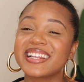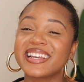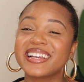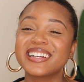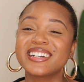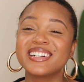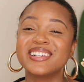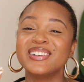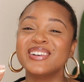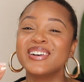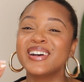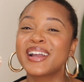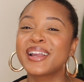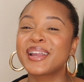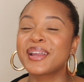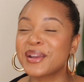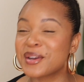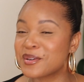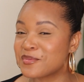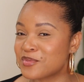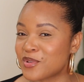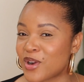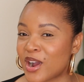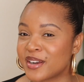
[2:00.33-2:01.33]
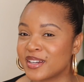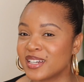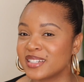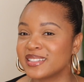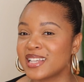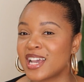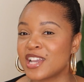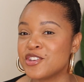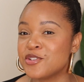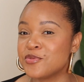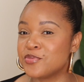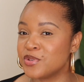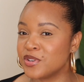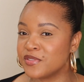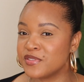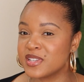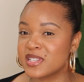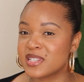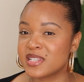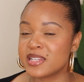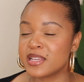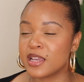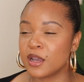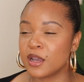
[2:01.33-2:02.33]
single hair product that you
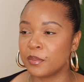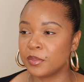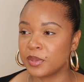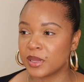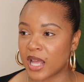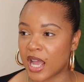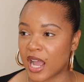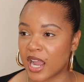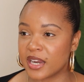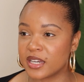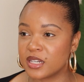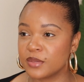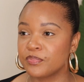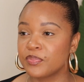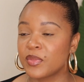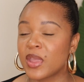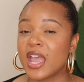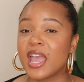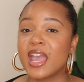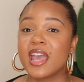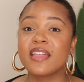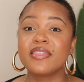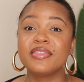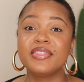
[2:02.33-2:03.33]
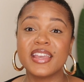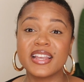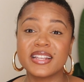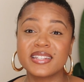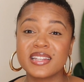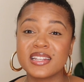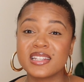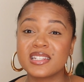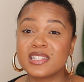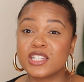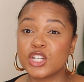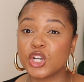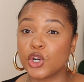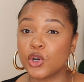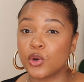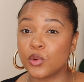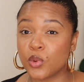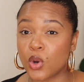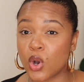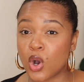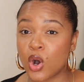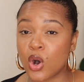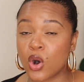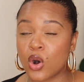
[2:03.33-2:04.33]
previously applied. This is their
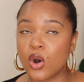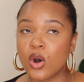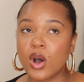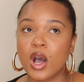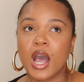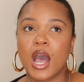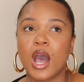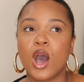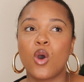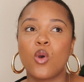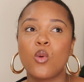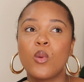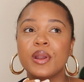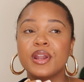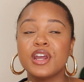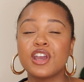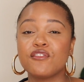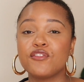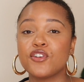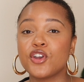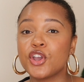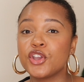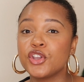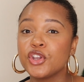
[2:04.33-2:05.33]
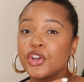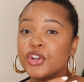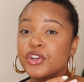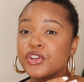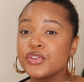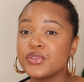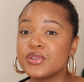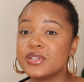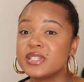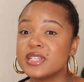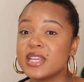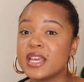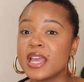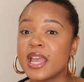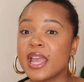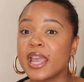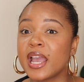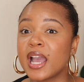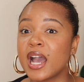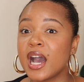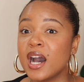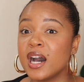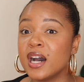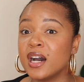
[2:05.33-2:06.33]
role. Whenever you're
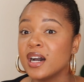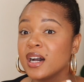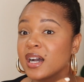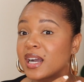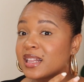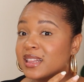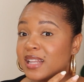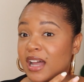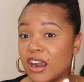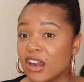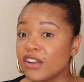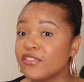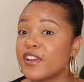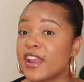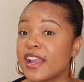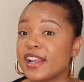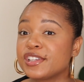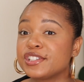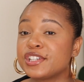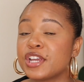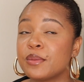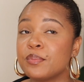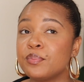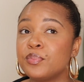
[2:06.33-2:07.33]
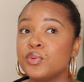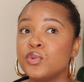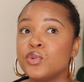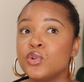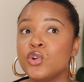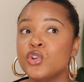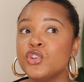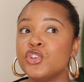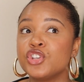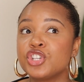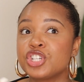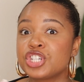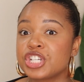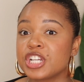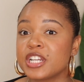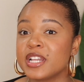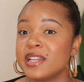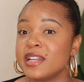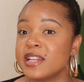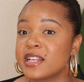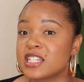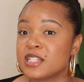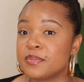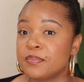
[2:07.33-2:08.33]
using a clarifying shampoo, you
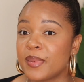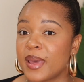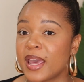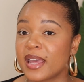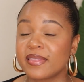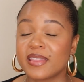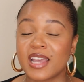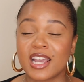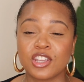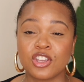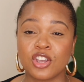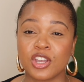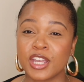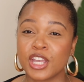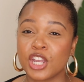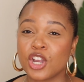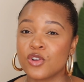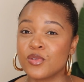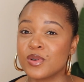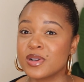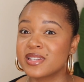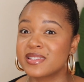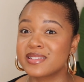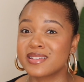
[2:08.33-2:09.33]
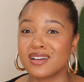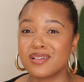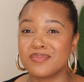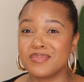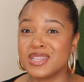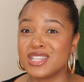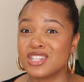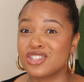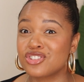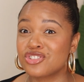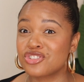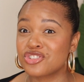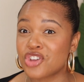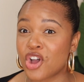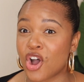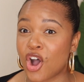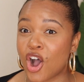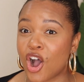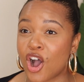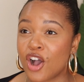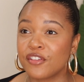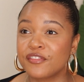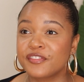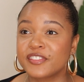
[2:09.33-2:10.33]
shouldn't expect that your hair will still be
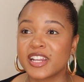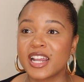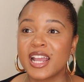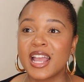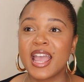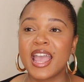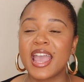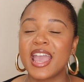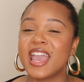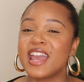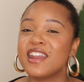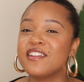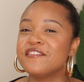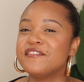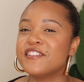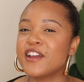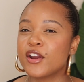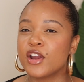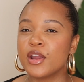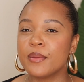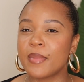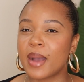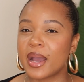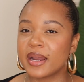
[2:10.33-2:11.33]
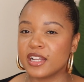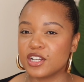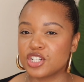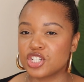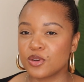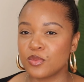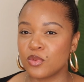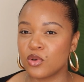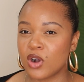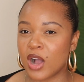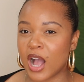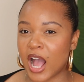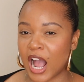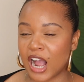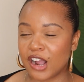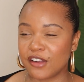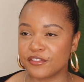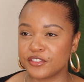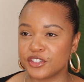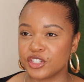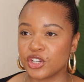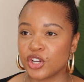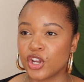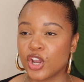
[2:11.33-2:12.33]
soft and very manageable
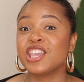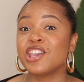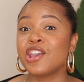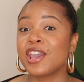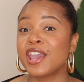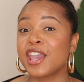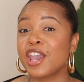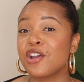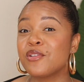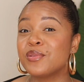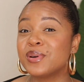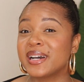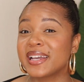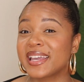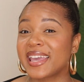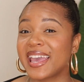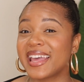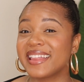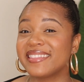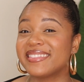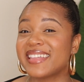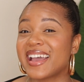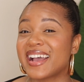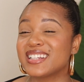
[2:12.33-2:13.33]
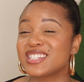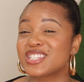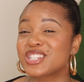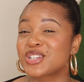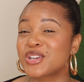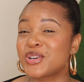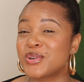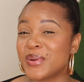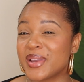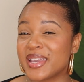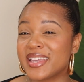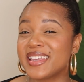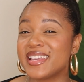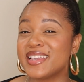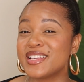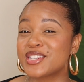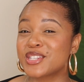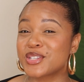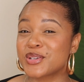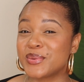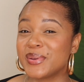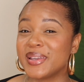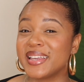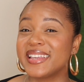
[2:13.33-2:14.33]
after. Your hair will get that
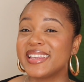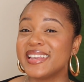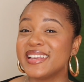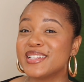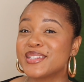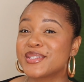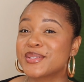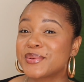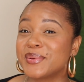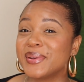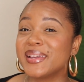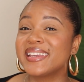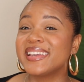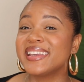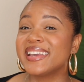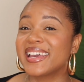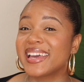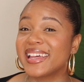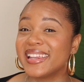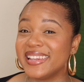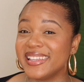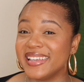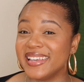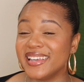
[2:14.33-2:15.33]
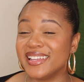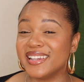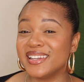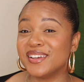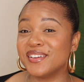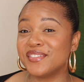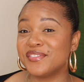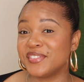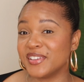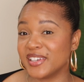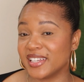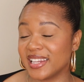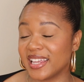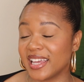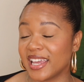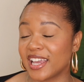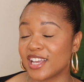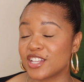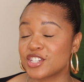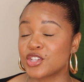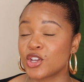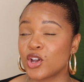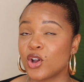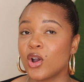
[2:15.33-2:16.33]
squeaky clean feeling.
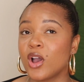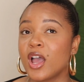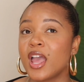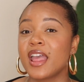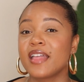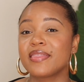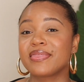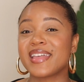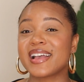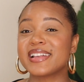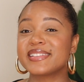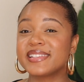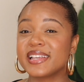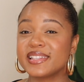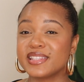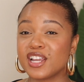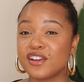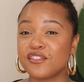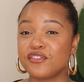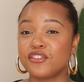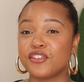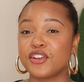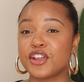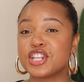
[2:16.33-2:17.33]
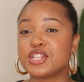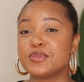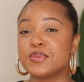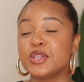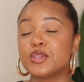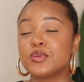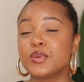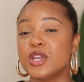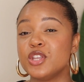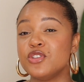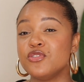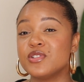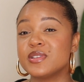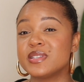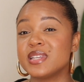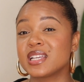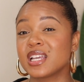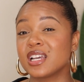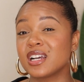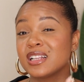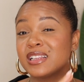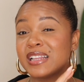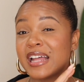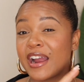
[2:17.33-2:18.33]
So that's the difference between
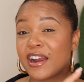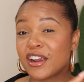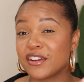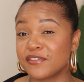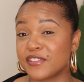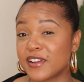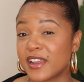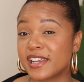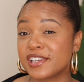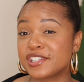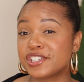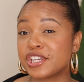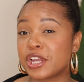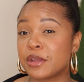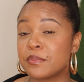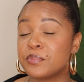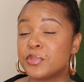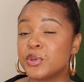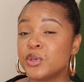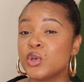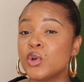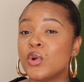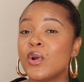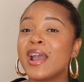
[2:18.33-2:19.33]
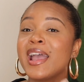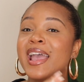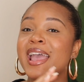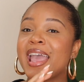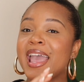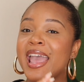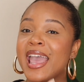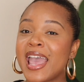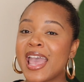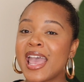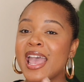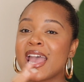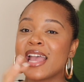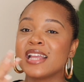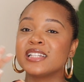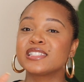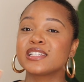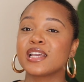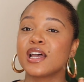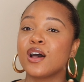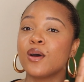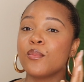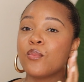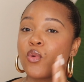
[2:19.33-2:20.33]
using a clarifying shampoo
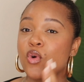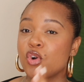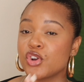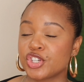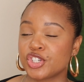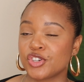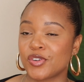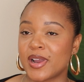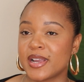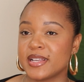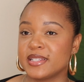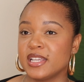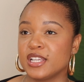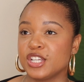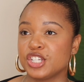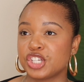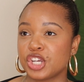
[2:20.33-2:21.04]
and a moisturizing